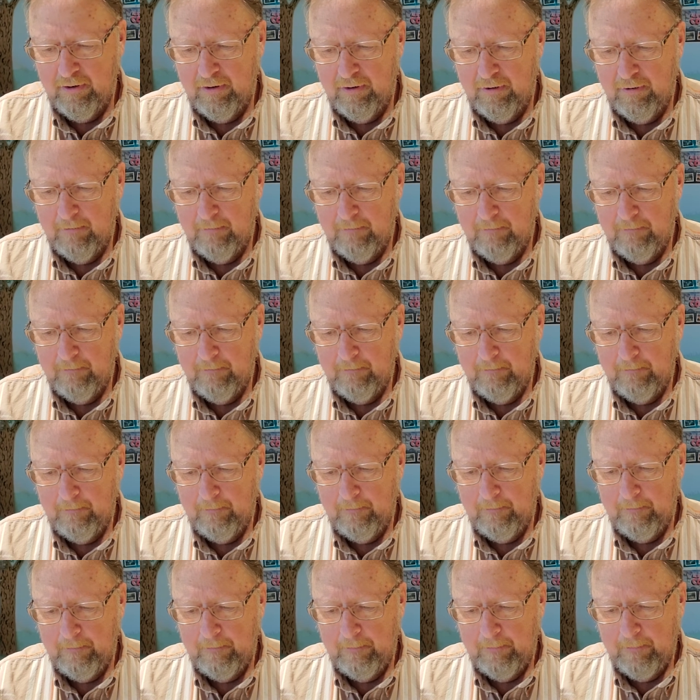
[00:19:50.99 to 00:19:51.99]

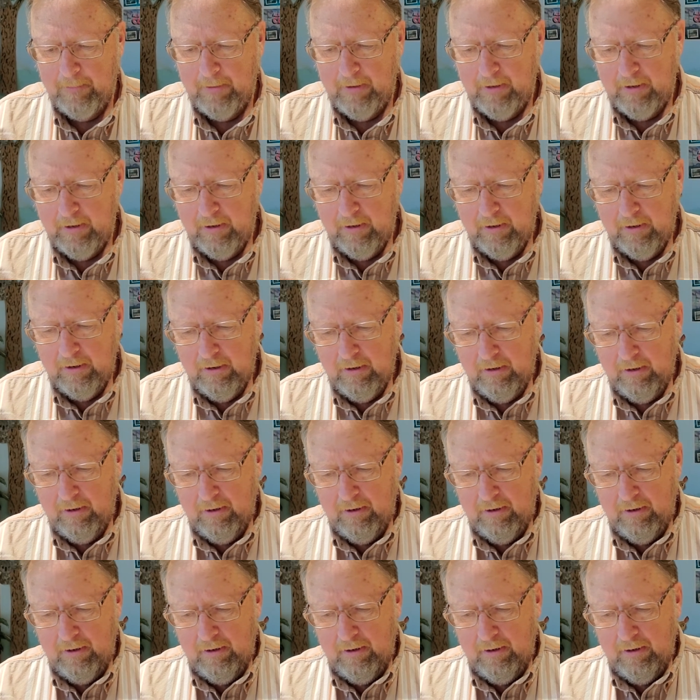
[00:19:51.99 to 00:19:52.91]
No one is speaking in this clip.